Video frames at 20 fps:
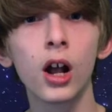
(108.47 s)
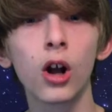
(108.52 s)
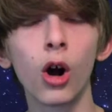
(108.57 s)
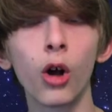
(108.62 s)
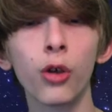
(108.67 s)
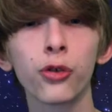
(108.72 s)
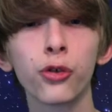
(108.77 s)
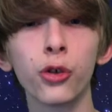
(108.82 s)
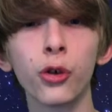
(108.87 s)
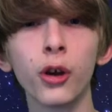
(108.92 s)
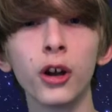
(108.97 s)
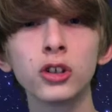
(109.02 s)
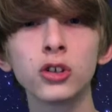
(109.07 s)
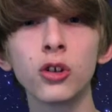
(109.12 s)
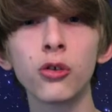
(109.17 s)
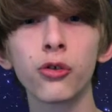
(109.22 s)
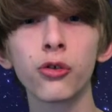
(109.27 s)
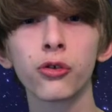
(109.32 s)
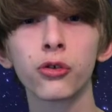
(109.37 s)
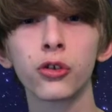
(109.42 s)

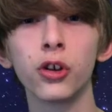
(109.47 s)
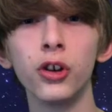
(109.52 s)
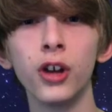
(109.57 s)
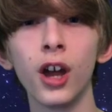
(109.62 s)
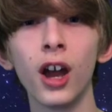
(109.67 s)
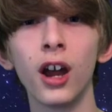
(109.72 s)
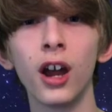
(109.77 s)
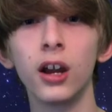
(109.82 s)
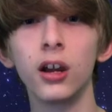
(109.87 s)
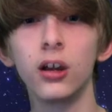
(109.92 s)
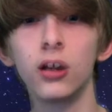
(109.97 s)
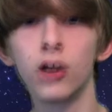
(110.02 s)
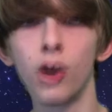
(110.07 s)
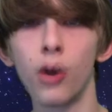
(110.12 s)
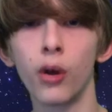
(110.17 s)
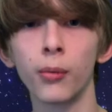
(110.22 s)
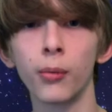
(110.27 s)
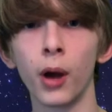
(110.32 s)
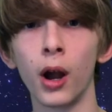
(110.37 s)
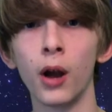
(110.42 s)
constellations today,
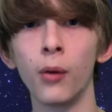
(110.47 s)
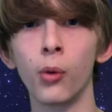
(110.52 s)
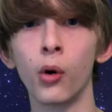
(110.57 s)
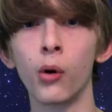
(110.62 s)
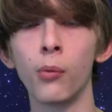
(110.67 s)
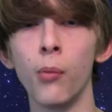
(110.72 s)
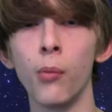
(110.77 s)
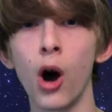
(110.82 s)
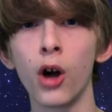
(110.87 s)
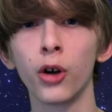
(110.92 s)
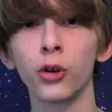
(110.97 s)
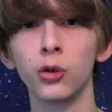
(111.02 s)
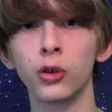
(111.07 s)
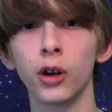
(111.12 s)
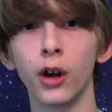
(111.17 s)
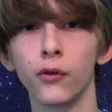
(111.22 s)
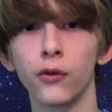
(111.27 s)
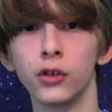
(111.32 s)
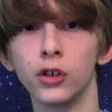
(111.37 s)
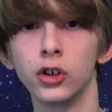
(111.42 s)
going by a more modern
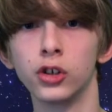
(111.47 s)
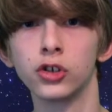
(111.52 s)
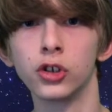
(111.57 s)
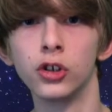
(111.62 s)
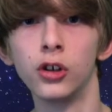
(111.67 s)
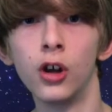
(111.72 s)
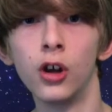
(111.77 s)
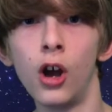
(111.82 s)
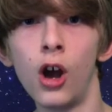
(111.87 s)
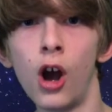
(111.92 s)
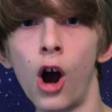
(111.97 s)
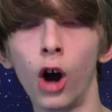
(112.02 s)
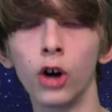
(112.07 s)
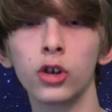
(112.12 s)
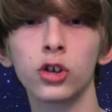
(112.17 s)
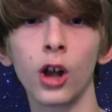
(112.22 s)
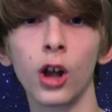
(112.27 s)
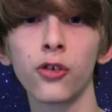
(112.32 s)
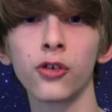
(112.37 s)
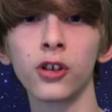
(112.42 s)
definition, are
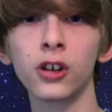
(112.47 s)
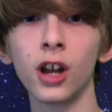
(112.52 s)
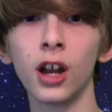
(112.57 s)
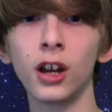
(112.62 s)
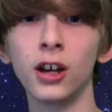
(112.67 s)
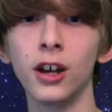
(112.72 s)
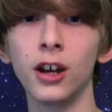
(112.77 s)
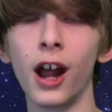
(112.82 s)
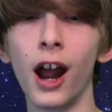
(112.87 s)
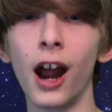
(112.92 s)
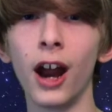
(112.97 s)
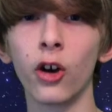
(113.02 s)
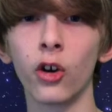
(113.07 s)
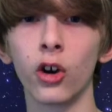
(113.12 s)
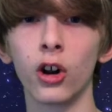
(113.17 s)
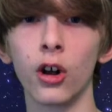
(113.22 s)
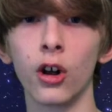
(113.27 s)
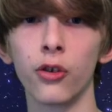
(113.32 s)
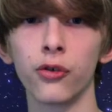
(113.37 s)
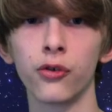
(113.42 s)
designated
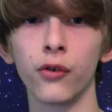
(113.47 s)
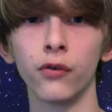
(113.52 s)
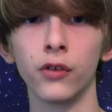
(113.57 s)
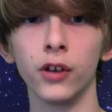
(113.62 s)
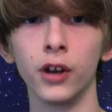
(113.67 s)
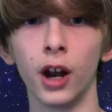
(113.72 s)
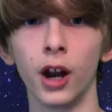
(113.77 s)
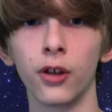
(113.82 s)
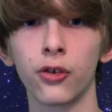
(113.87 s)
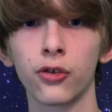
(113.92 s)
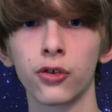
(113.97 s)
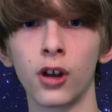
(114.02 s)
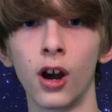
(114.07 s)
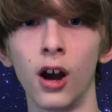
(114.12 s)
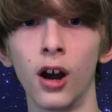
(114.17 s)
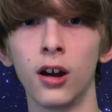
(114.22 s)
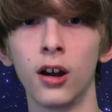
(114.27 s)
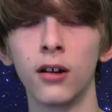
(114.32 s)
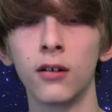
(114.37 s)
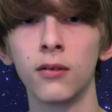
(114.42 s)
areas of the night
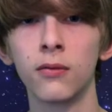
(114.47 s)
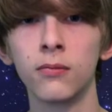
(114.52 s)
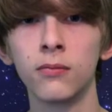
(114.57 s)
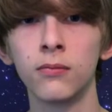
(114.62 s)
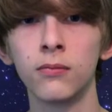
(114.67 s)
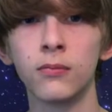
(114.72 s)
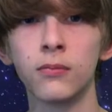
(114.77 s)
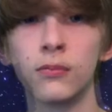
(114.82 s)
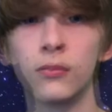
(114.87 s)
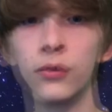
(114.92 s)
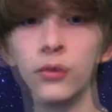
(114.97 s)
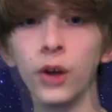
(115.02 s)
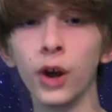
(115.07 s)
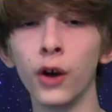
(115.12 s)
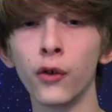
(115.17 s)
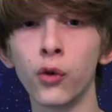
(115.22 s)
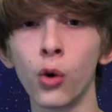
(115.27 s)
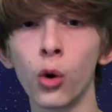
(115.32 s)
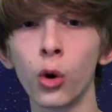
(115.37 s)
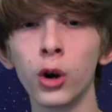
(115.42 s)
sky.
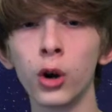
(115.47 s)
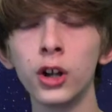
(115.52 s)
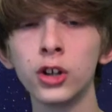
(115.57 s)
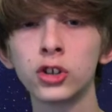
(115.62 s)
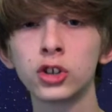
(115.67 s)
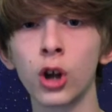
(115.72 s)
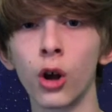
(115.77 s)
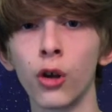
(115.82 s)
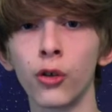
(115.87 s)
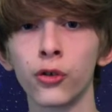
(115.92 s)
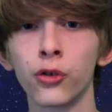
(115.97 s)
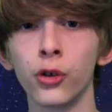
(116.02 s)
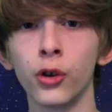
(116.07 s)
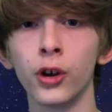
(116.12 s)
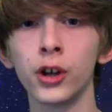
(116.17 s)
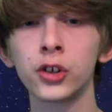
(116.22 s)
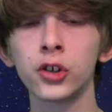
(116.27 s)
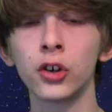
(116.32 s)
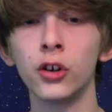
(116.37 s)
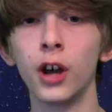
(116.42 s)
Therefore, each
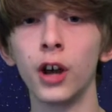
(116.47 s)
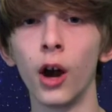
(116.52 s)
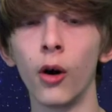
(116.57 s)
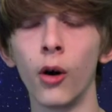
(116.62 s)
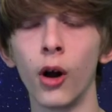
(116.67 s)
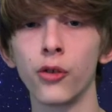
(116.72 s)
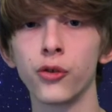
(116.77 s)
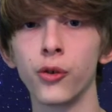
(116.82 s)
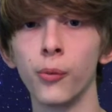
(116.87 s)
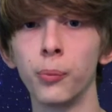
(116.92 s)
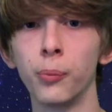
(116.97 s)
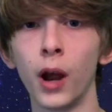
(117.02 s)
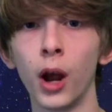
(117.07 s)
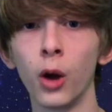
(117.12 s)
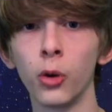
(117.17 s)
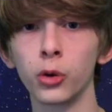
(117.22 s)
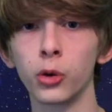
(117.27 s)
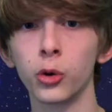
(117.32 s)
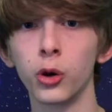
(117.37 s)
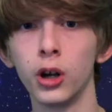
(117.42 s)
constellation now has a
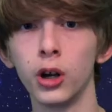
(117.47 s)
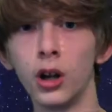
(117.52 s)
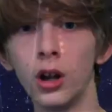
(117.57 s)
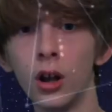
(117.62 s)
boundary,